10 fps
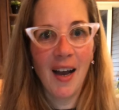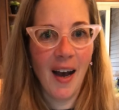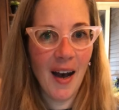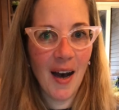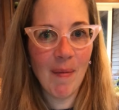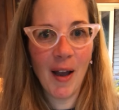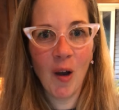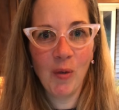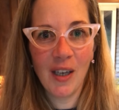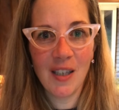I
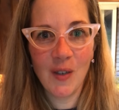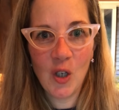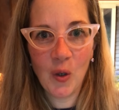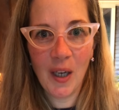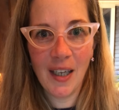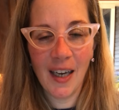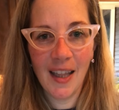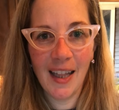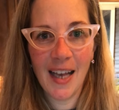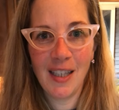hope you guys have enjoyed
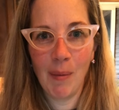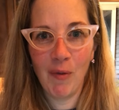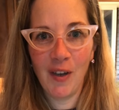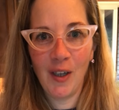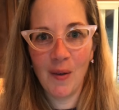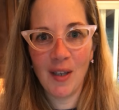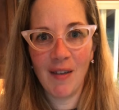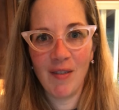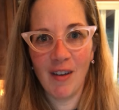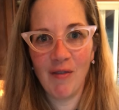the last couple videos
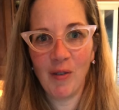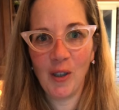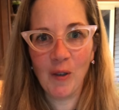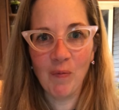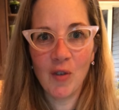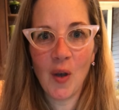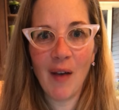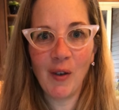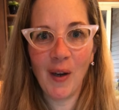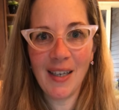I've done for you. So
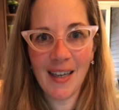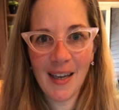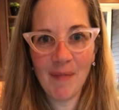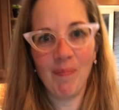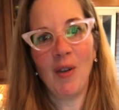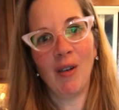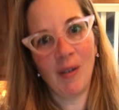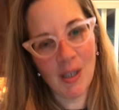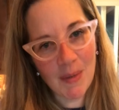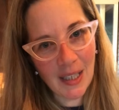have a great day. Merry
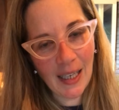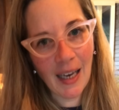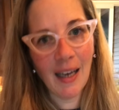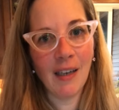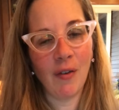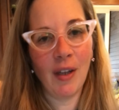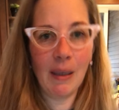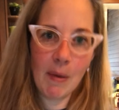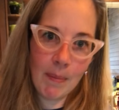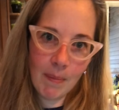Christmas again. If you're
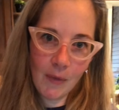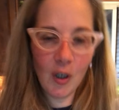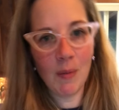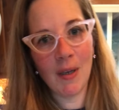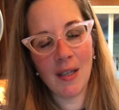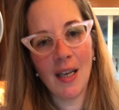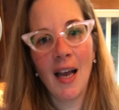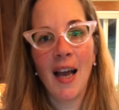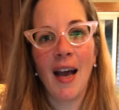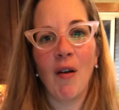thinking about Christmas
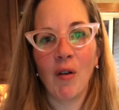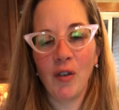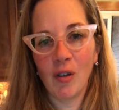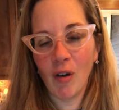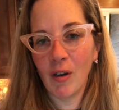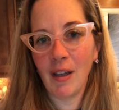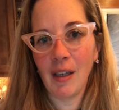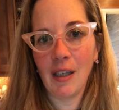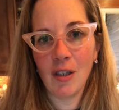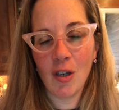or if you're already
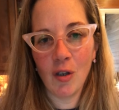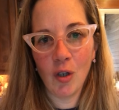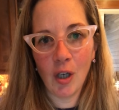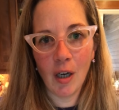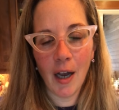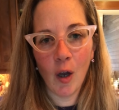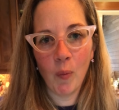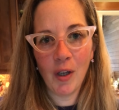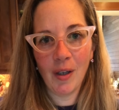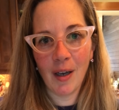thinking into the new year, I hope
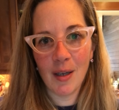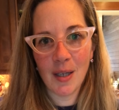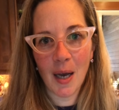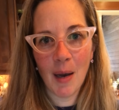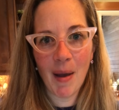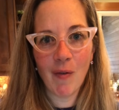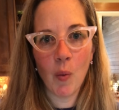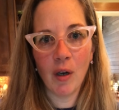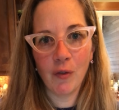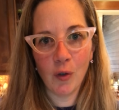that you guys have a
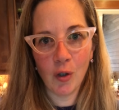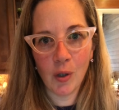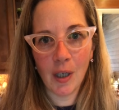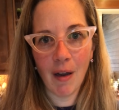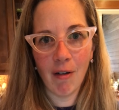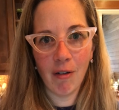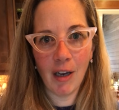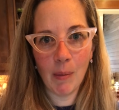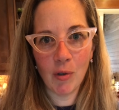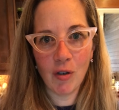wonderful new year and are
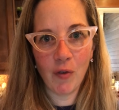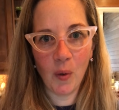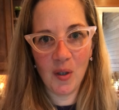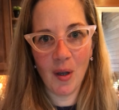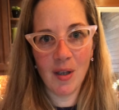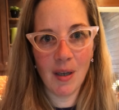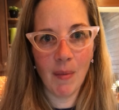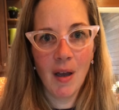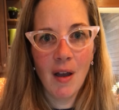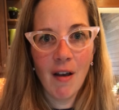able to focus on some
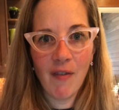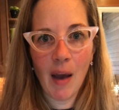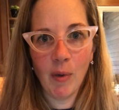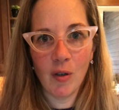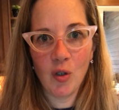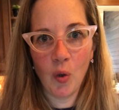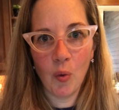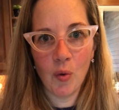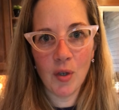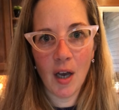fabulous
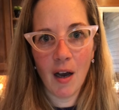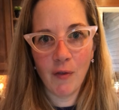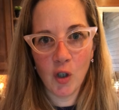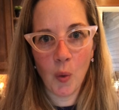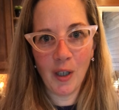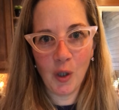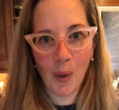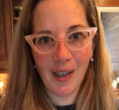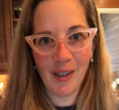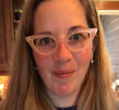goals for
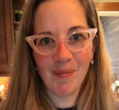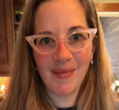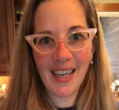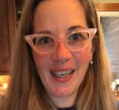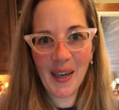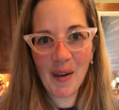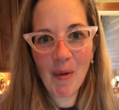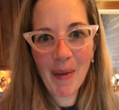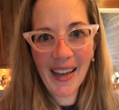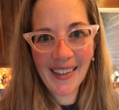2020. Take care.
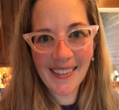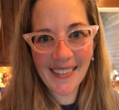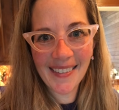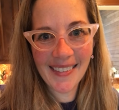Bye-bye.